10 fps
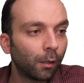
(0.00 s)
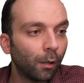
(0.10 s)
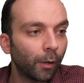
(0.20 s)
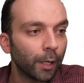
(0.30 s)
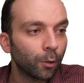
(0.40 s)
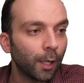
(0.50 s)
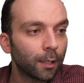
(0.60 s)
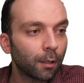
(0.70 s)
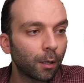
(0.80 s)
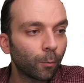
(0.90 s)
Okay, so
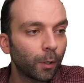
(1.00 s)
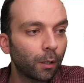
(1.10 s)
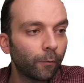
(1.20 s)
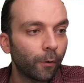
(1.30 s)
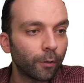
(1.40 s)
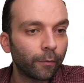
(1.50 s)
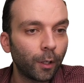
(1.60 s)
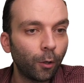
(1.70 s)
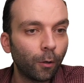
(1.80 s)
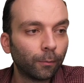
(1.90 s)
let's start with the first
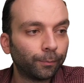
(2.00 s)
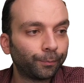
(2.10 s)
video.